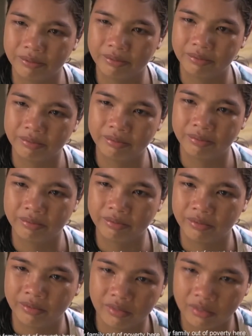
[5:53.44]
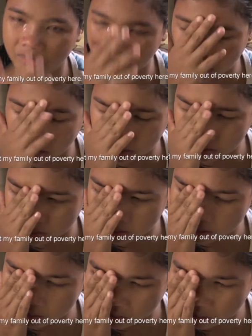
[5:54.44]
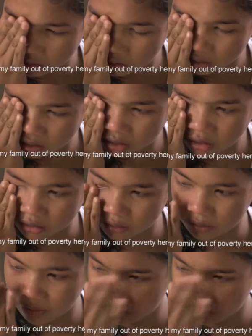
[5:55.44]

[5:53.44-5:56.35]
people that can answer those questions and hopefully tell